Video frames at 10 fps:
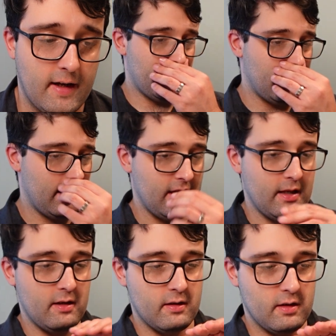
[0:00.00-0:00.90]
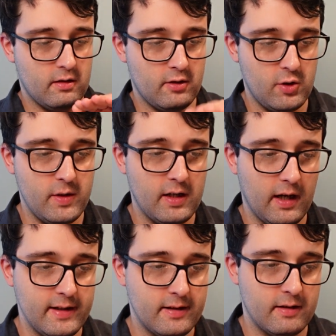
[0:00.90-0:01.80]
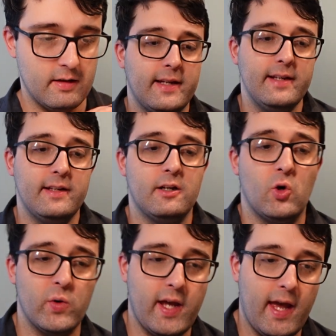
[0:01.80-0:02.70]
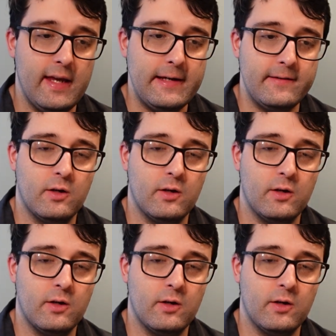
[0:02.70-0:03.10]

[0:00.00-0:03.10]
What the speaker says: The Shui guys, they did okay.